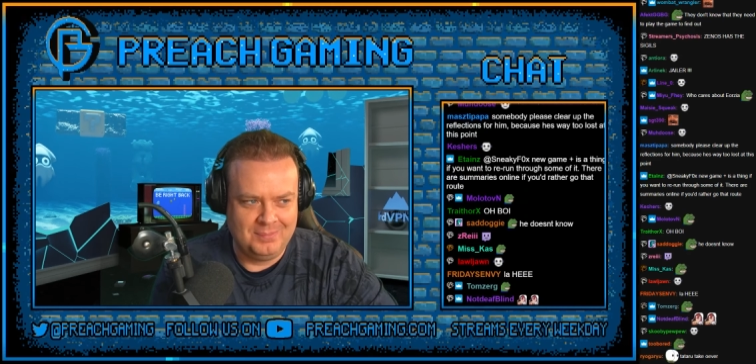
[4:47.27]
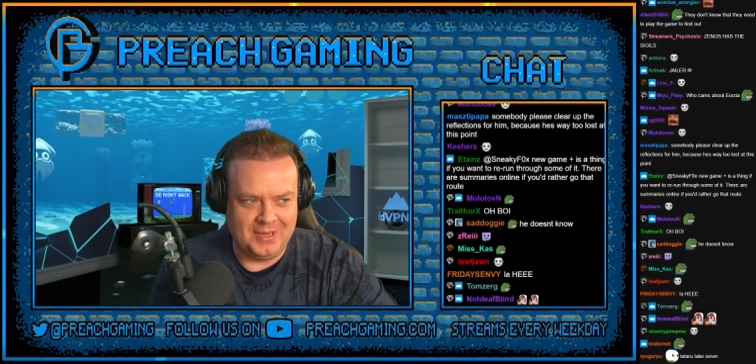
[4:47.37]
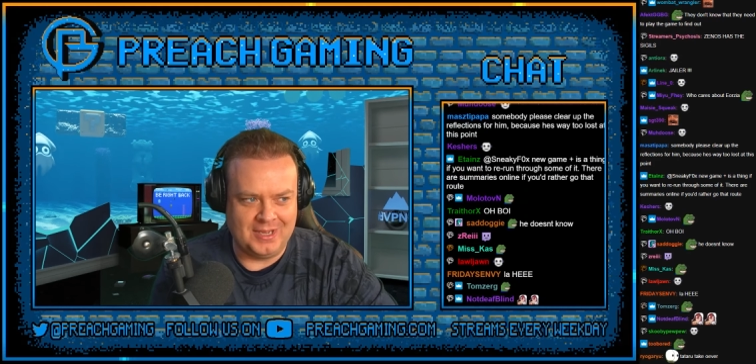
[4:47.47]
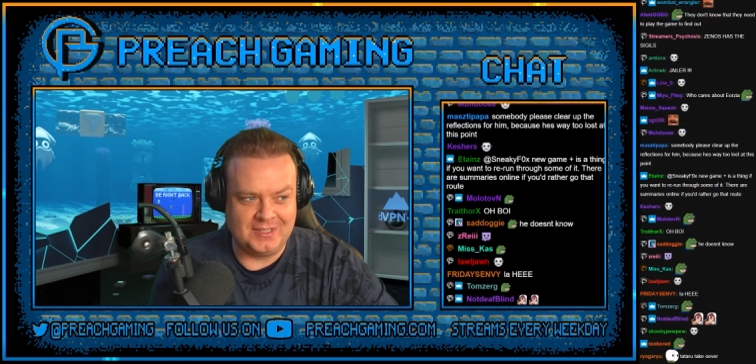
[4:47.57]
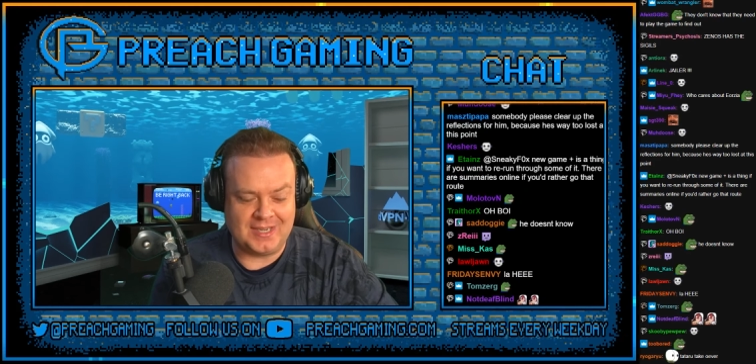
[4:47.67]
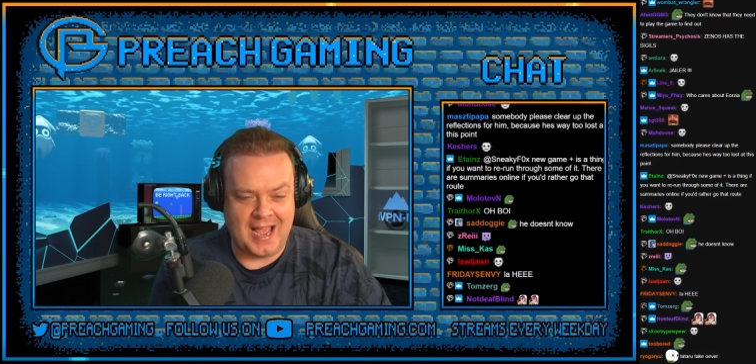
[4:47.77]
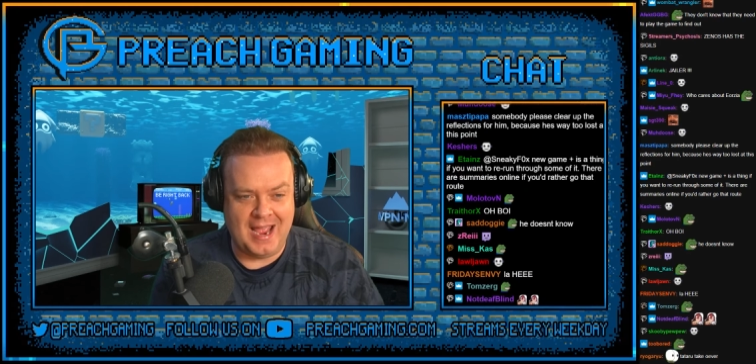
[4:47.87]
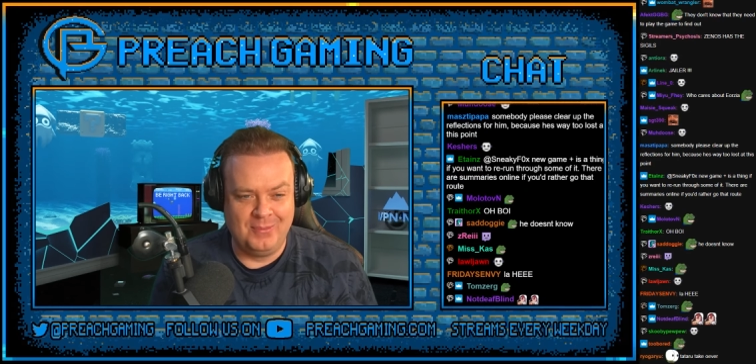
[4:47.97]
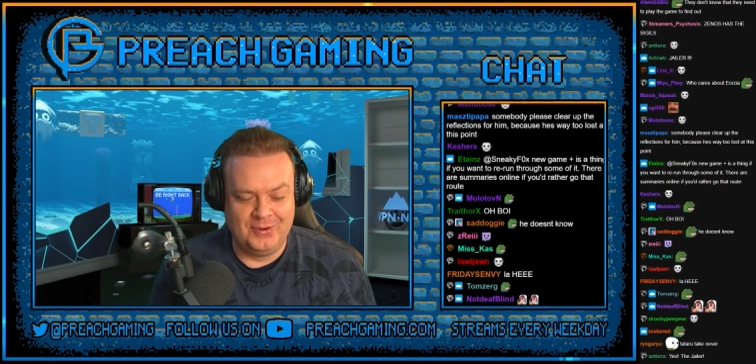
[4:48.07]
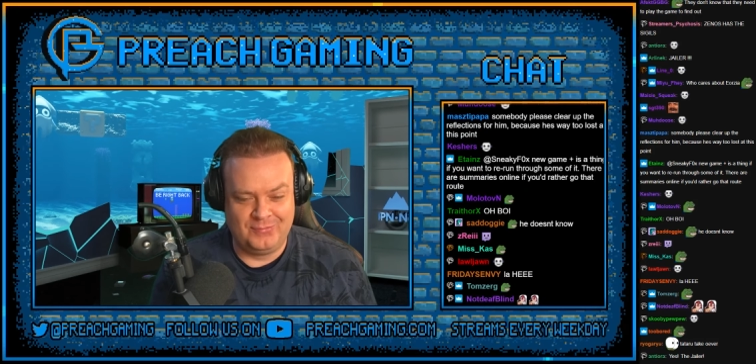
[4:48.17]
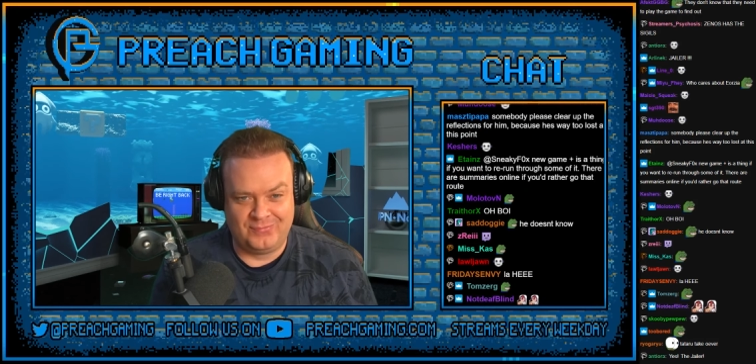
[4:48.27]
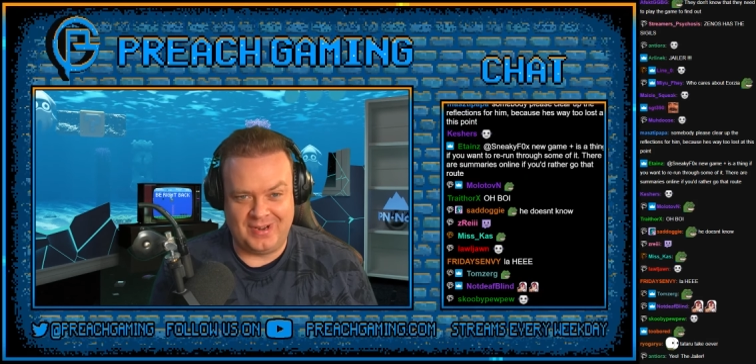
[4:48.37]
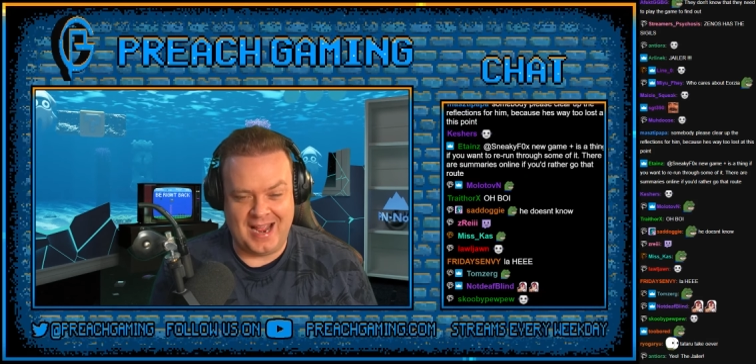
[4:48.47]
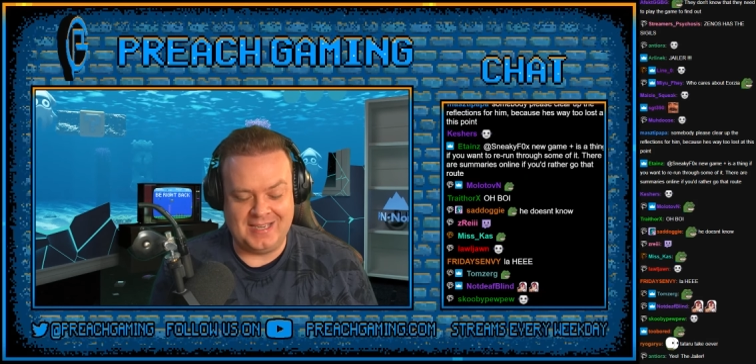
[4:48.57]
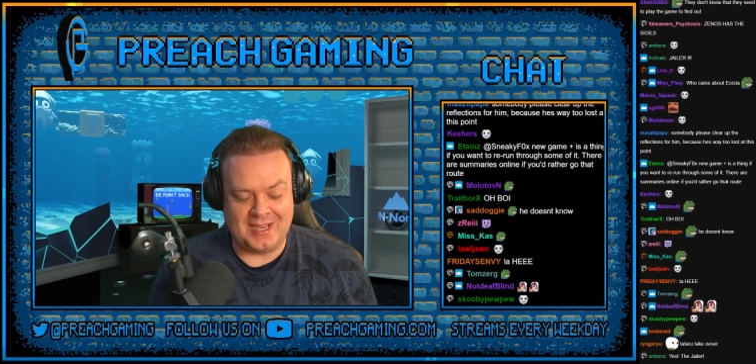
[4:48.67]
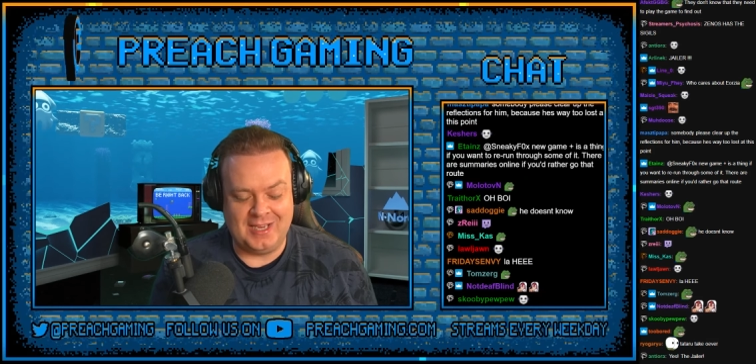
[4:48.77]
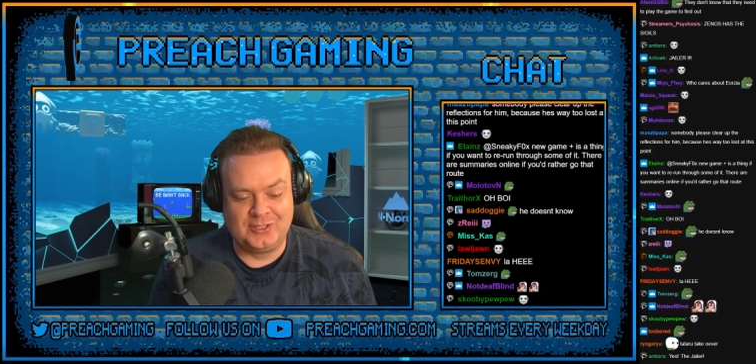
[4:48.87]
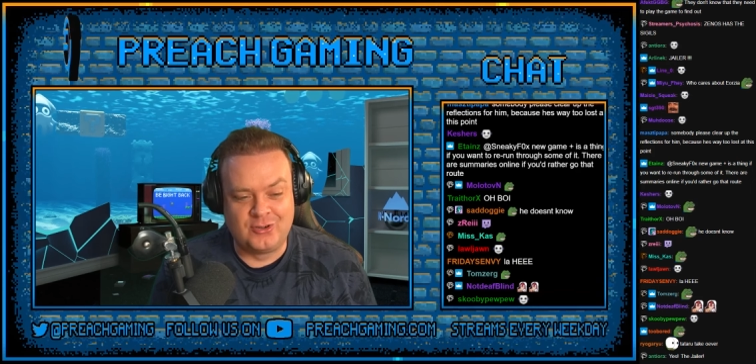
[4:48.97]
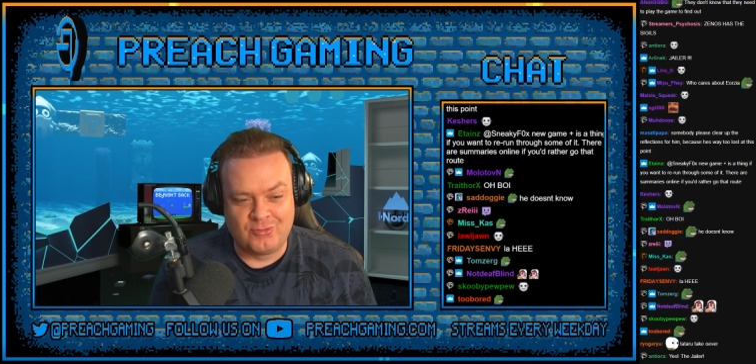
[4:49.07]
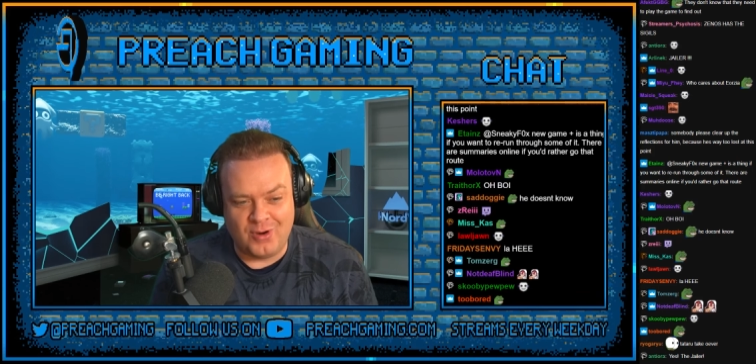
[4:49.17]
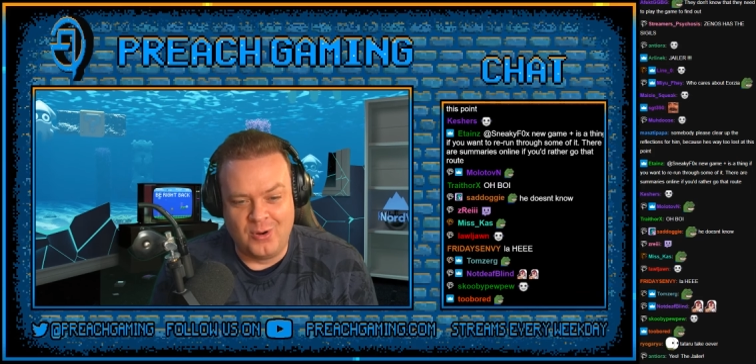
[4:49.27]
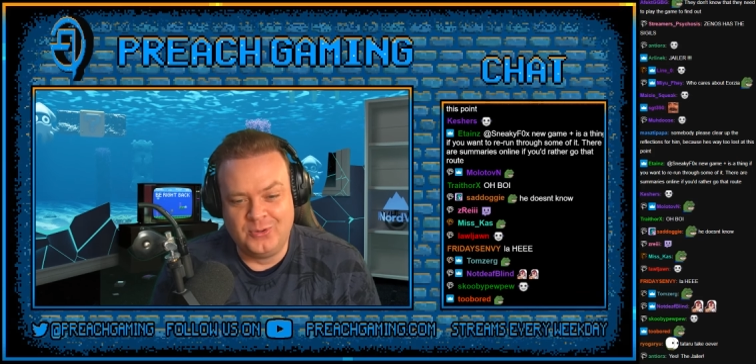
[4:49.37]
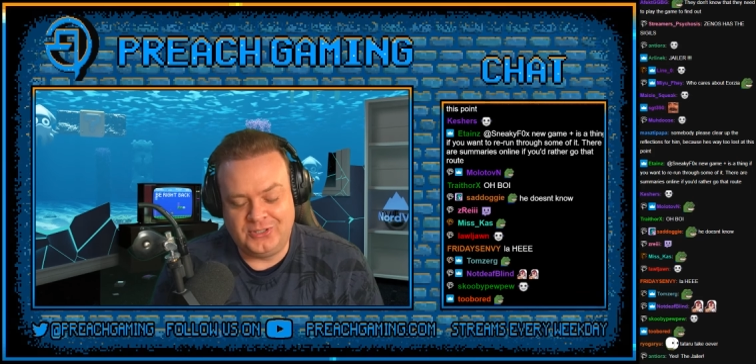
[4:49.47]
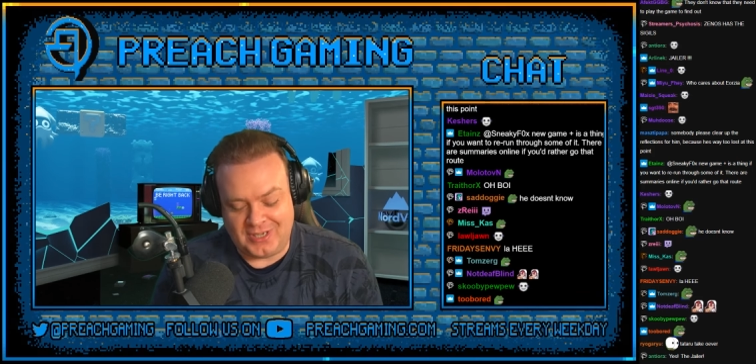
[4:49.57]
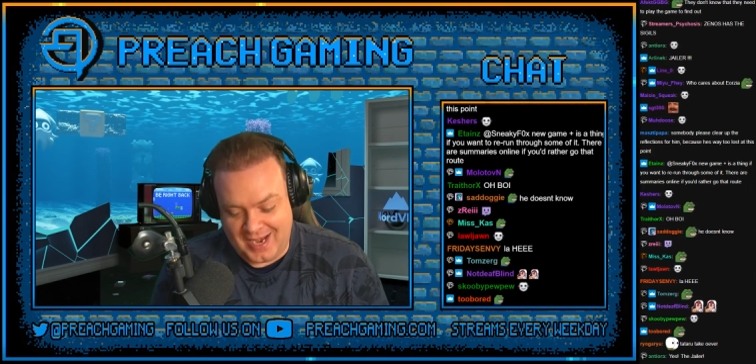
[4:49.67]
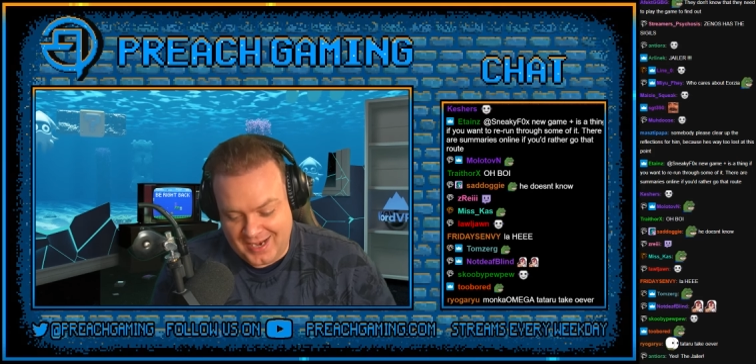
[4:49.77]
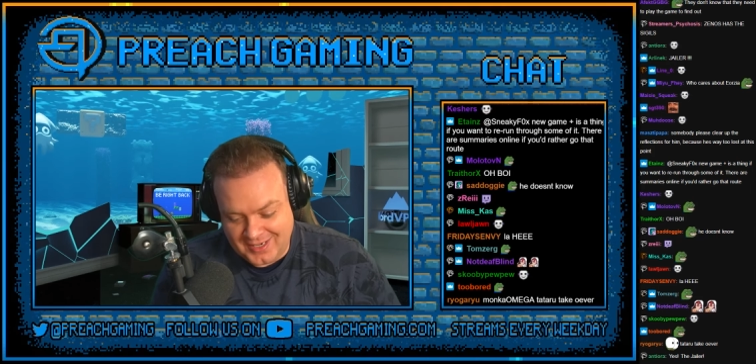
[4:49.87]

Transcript: Because I would, as, as gross and